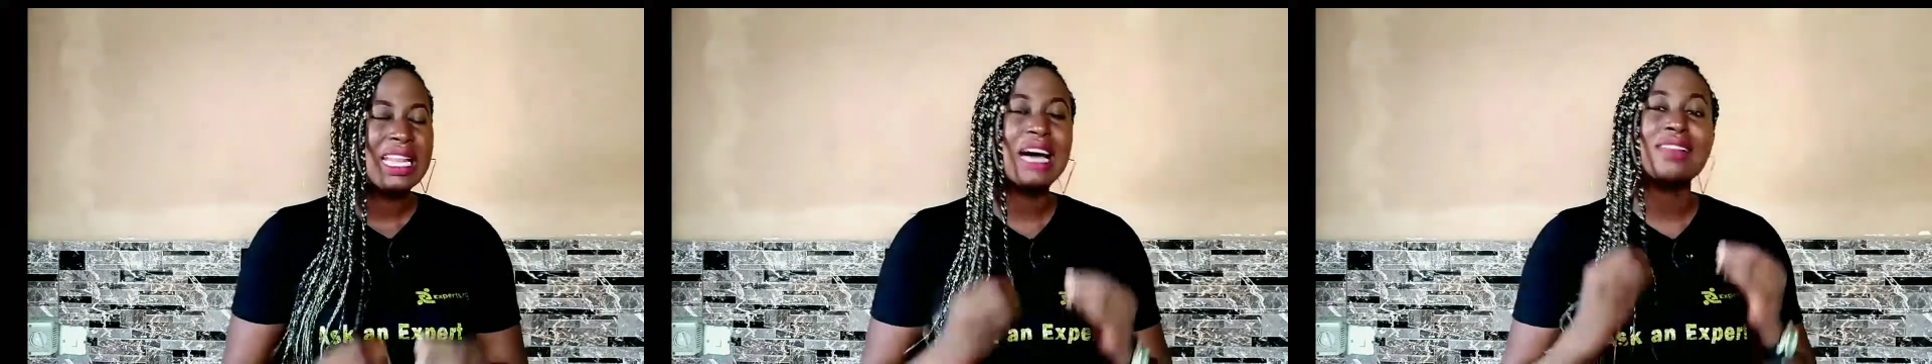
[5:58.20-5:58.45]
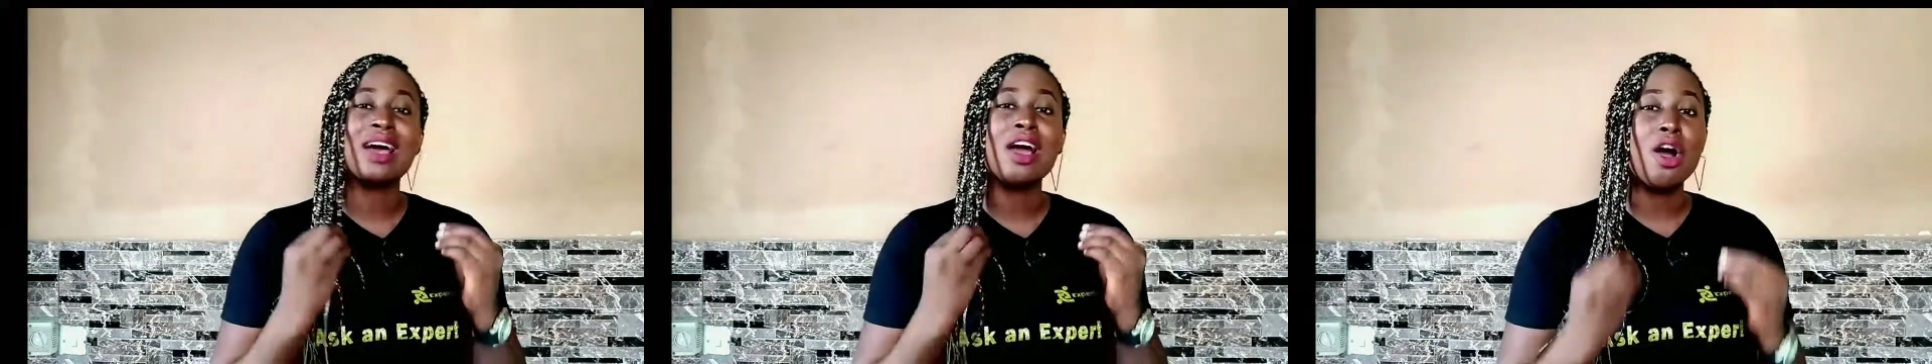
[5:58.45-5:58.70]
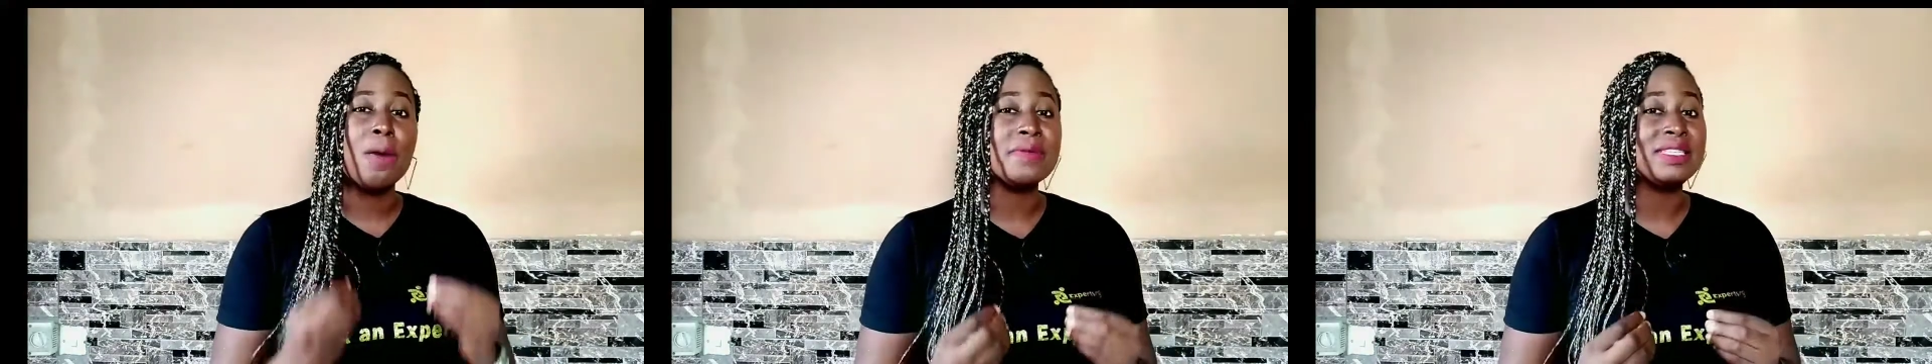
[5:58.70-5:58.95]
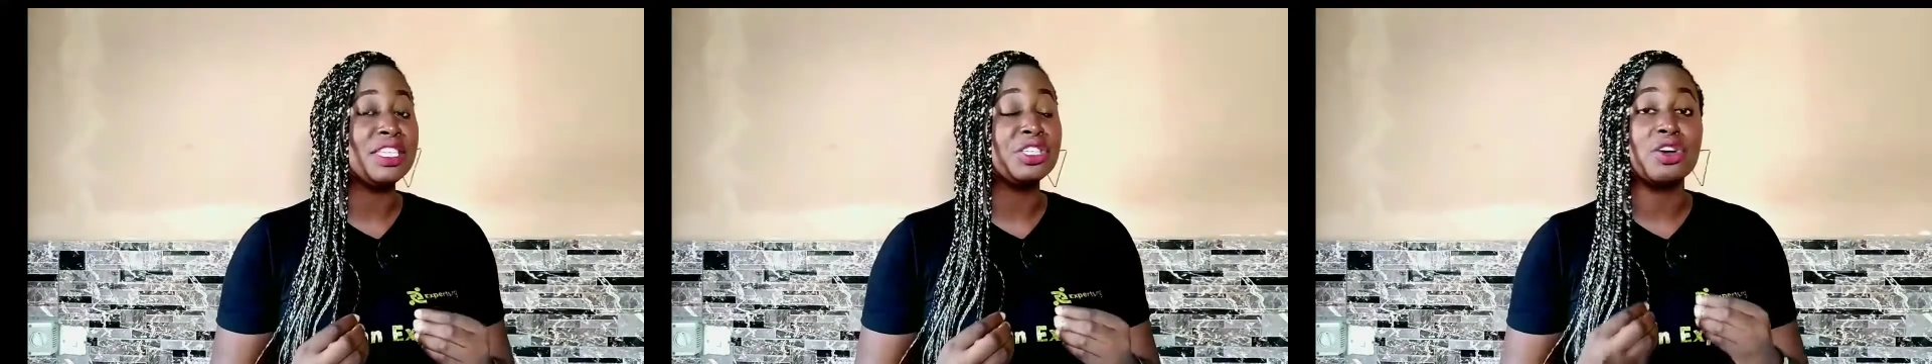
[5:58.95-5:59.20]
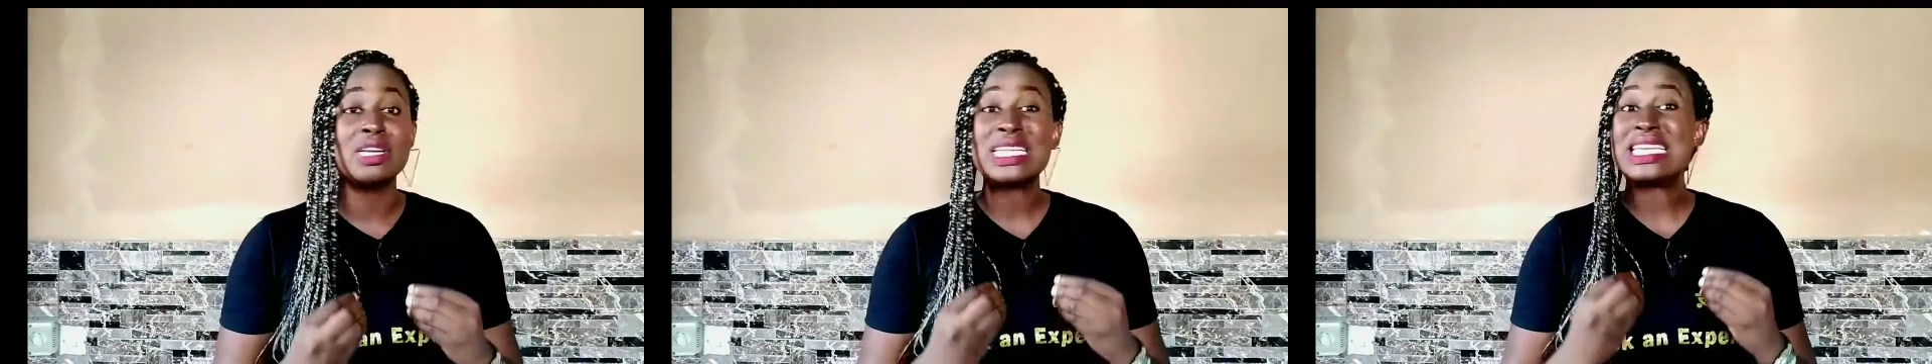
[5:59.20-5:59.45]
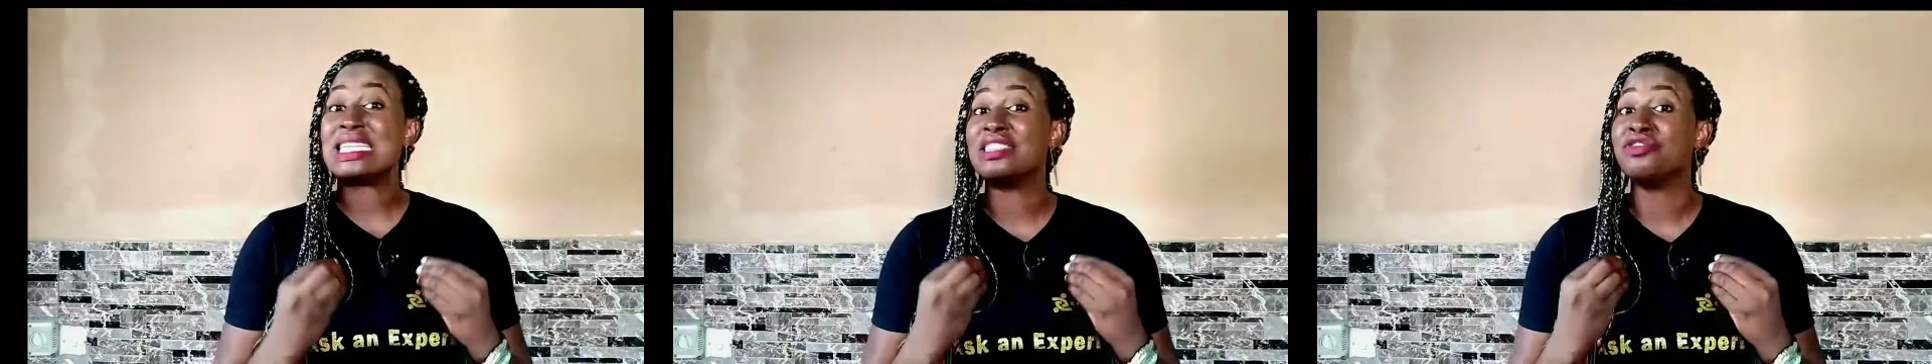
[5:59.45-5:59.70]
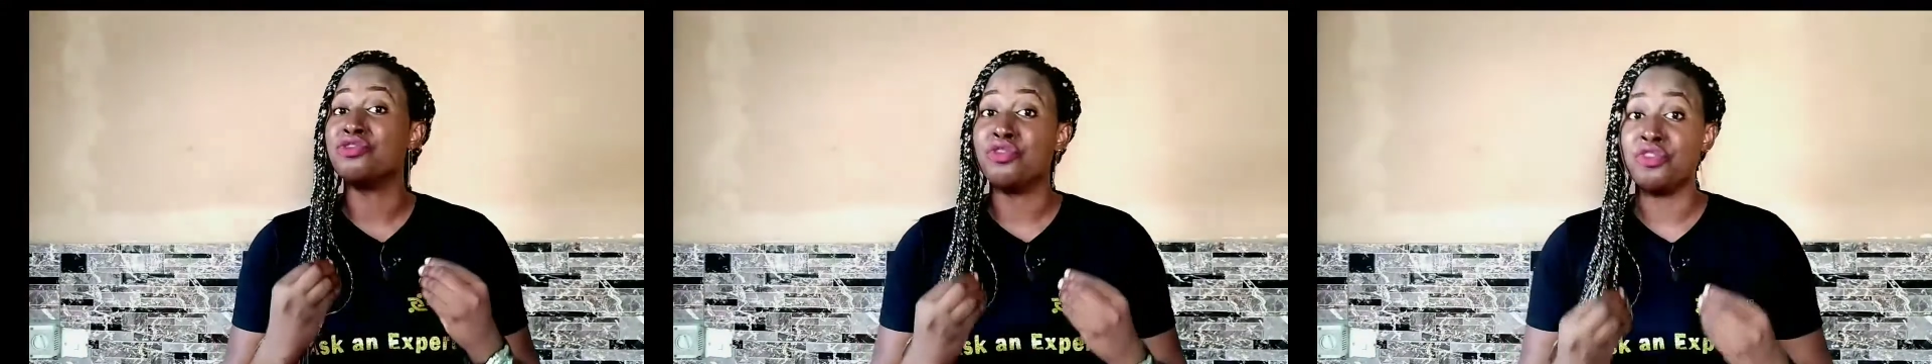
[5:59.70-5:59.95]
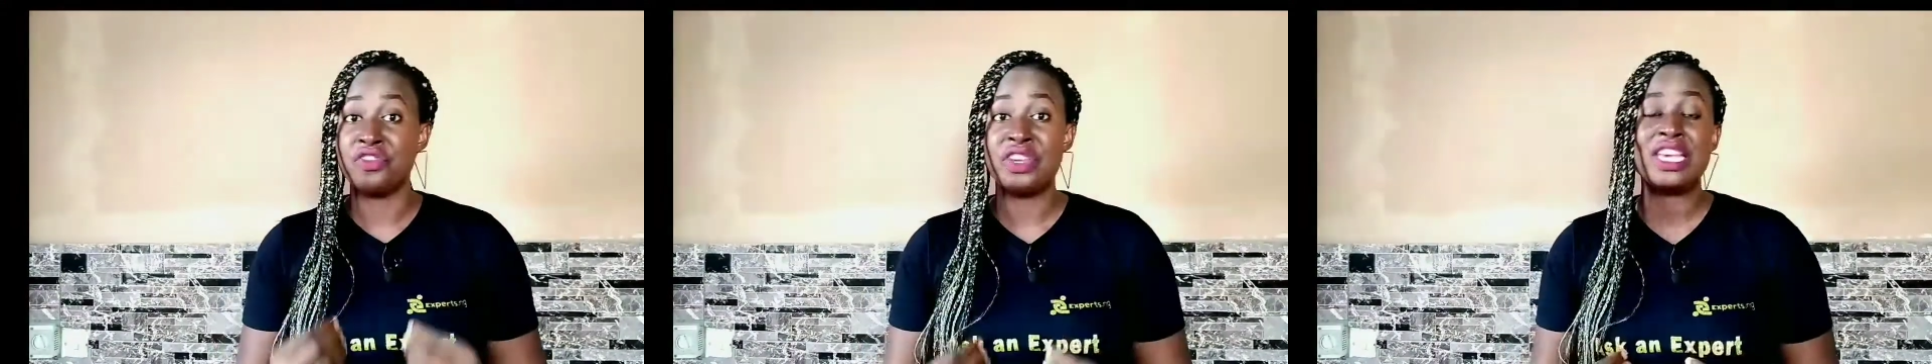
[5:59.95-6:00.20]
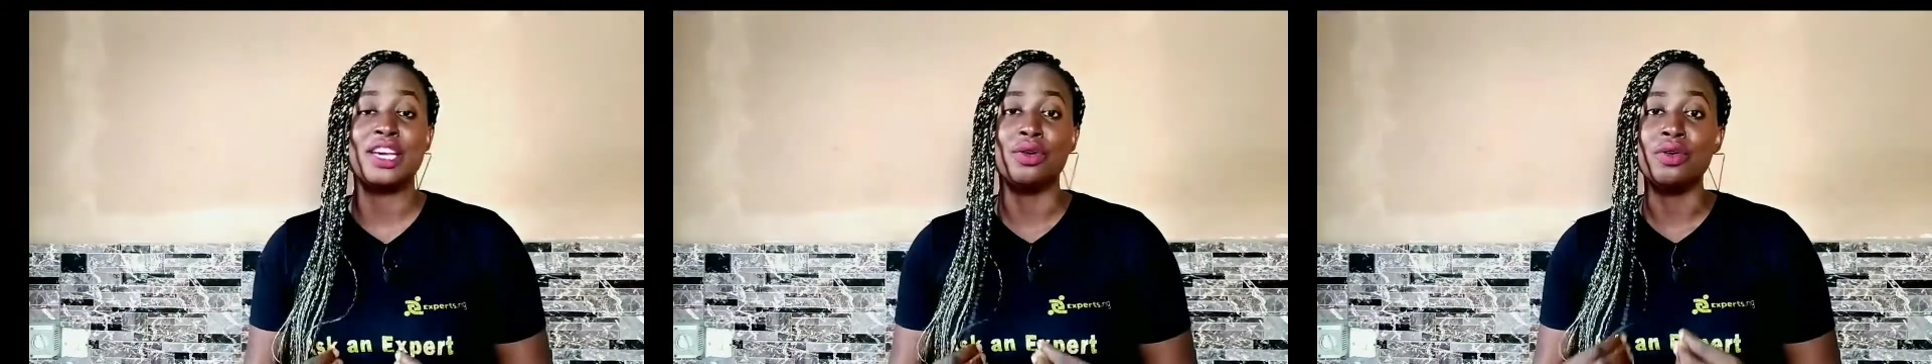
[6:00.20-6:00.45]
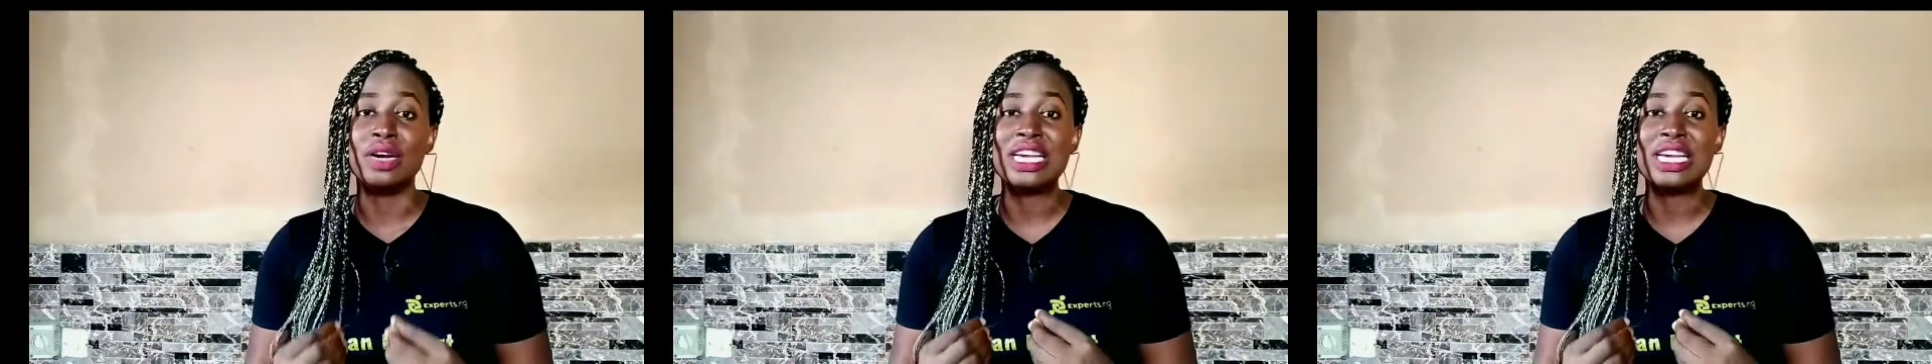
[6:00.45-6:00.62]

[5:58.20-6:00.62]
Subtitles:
Now the competition is real,